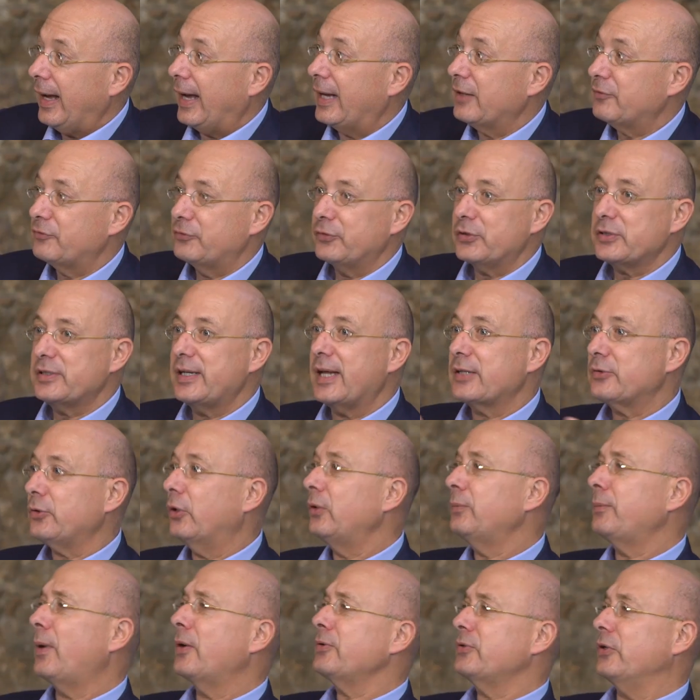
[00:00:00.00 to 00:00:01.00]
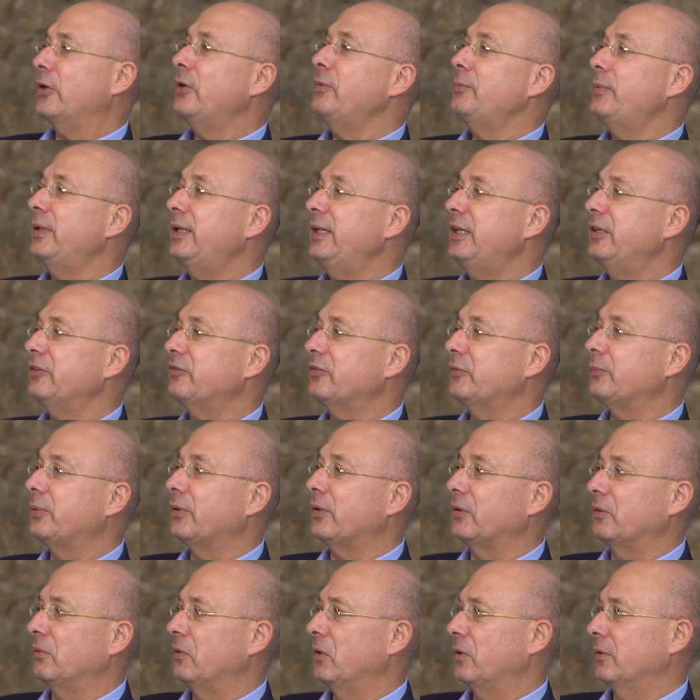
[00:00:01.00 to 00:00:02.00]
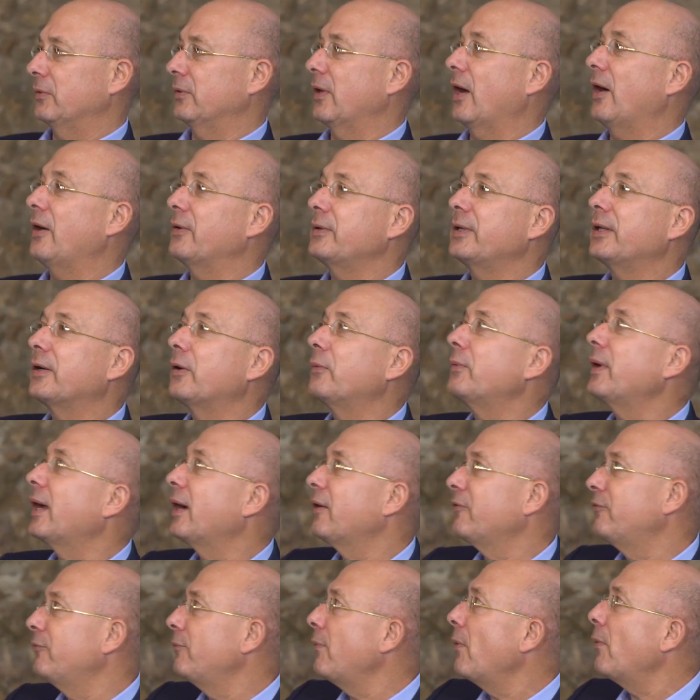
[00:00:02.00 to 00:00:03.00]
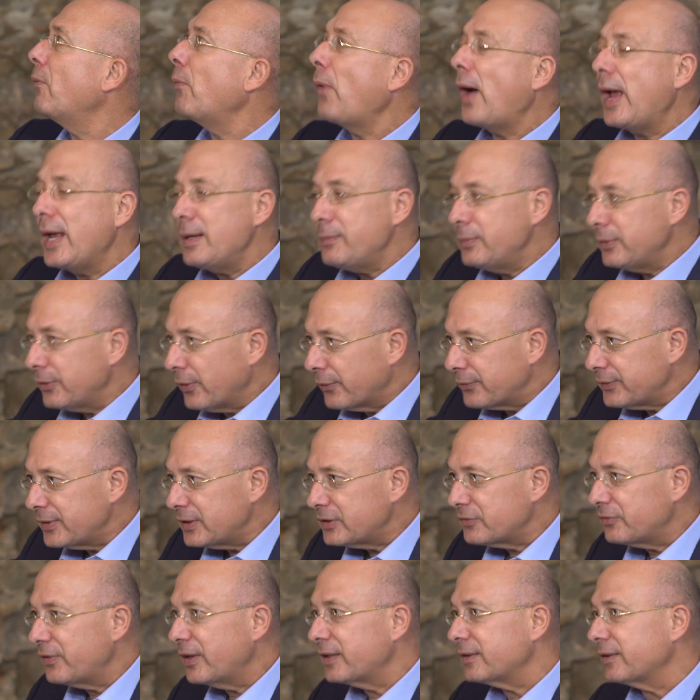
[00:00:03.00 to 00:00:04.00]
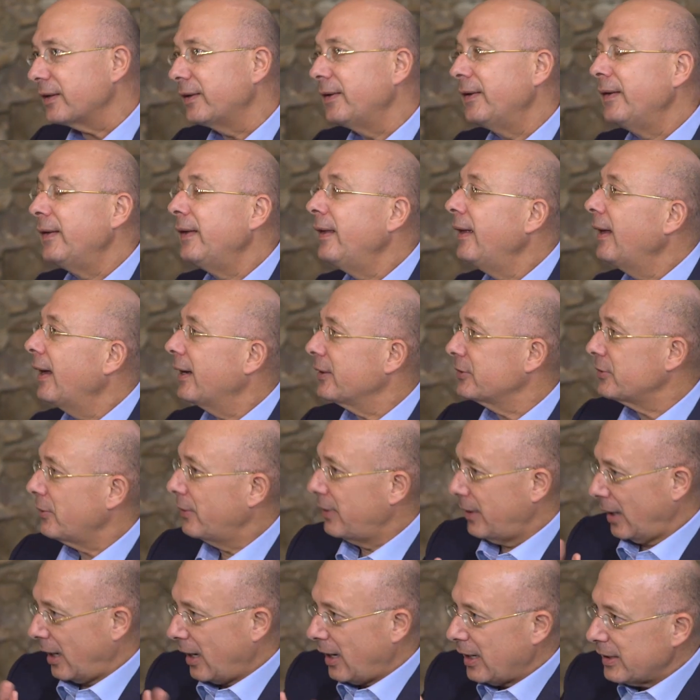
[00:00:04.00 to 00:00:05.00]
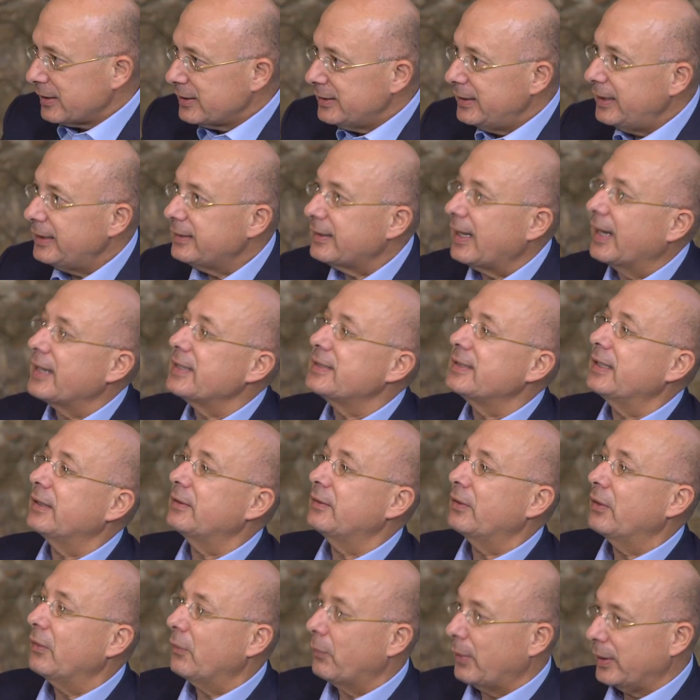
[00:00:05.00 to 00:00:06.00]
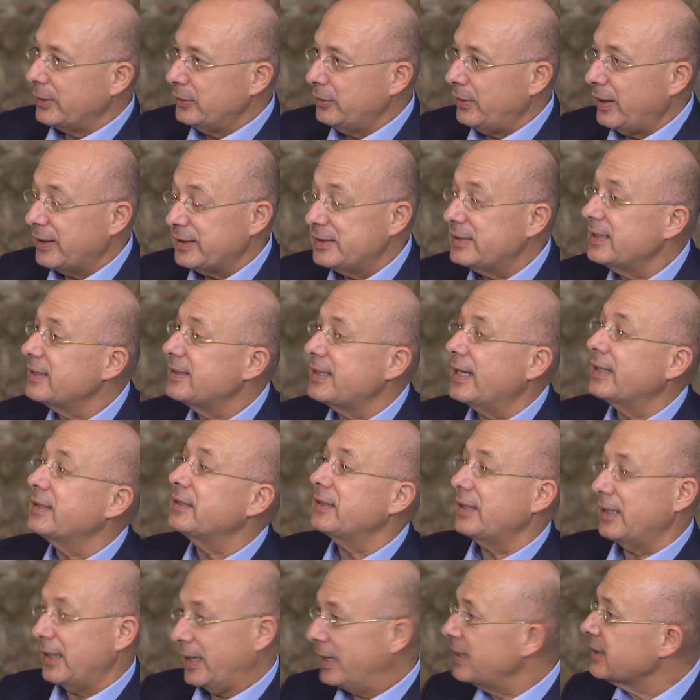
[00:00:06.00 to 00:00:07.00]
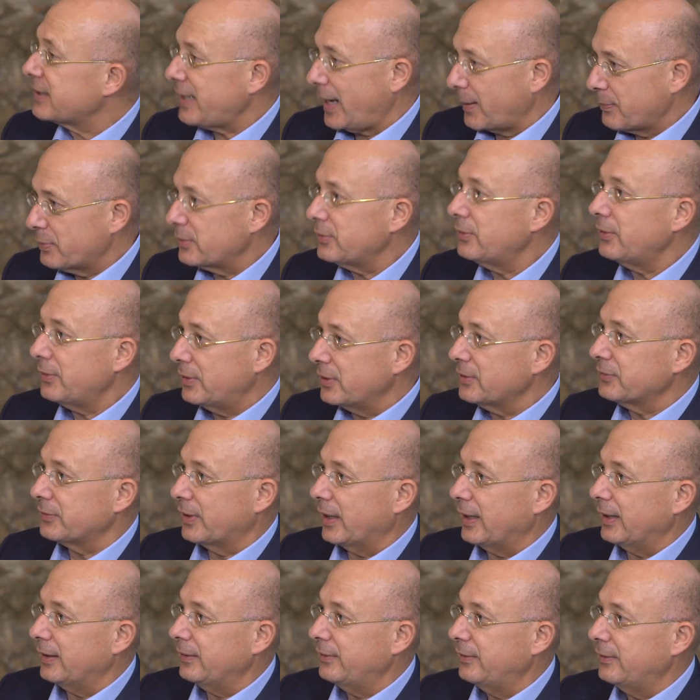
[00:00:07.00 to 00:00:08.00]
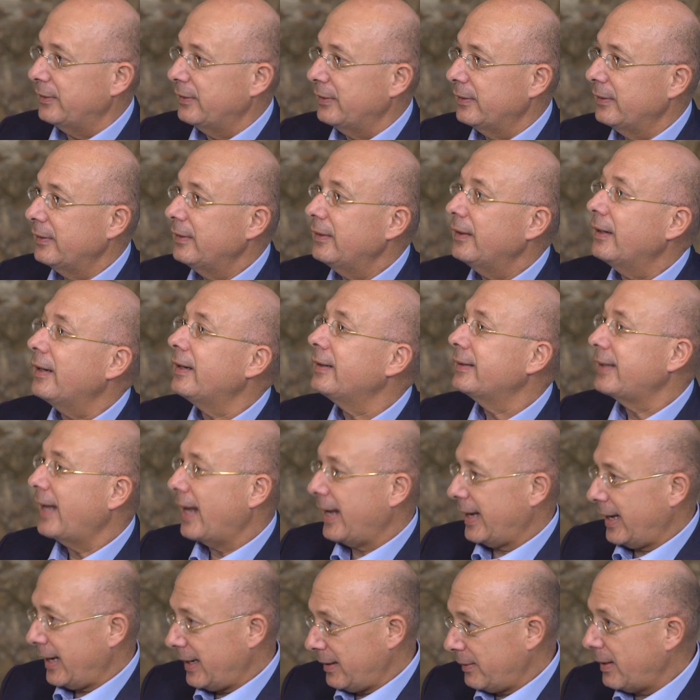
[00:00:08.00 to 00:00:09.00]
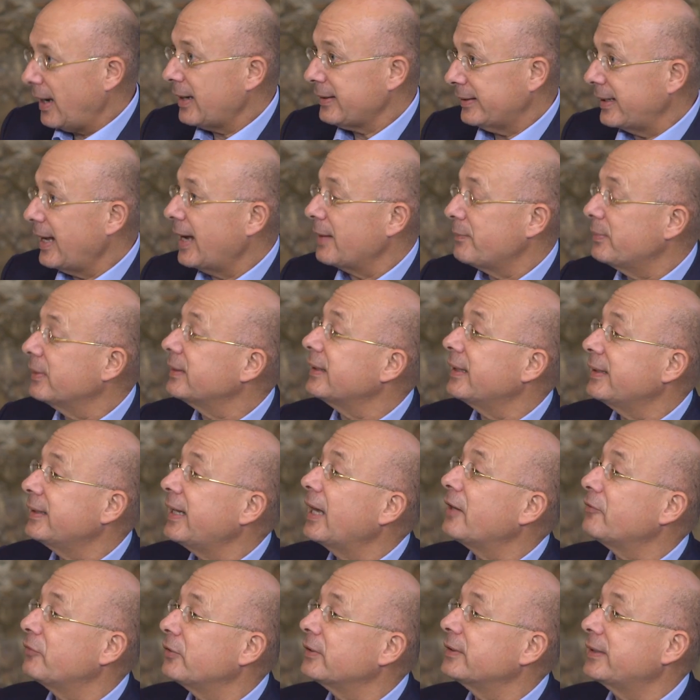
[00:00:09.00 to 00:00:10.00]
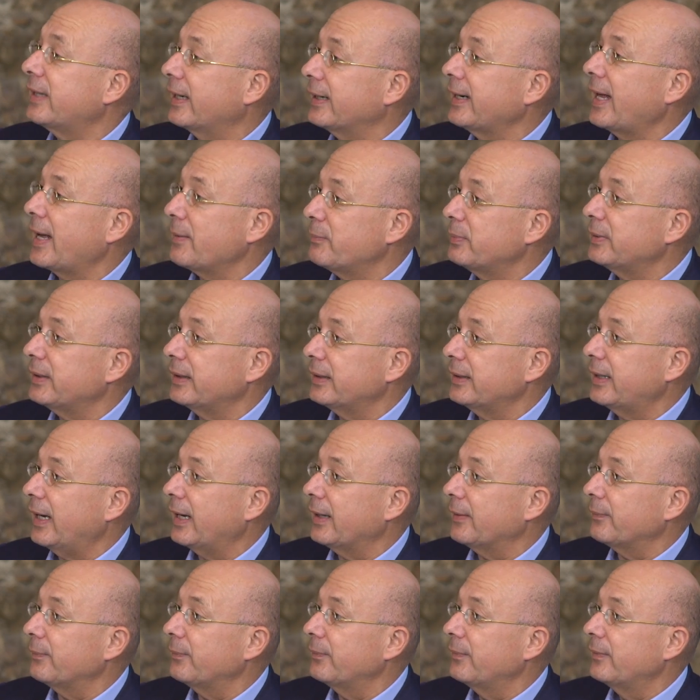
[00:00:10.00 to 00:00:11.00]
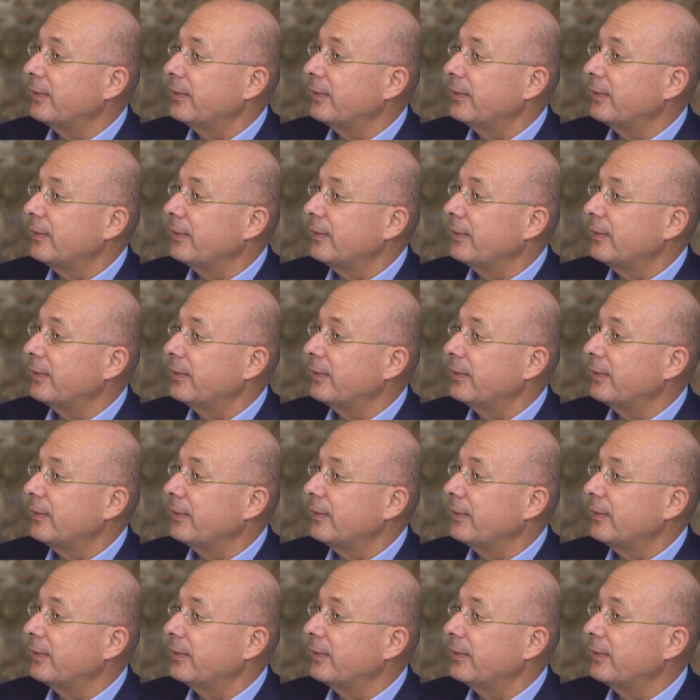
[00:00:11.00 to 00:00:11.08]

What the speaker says: And for us that's almost unbelievable. Now, you know, we are way beyond these things. And so I asked Dita, I said, what do you, she said, he's absolutely right. It happened and therefore it can happen again.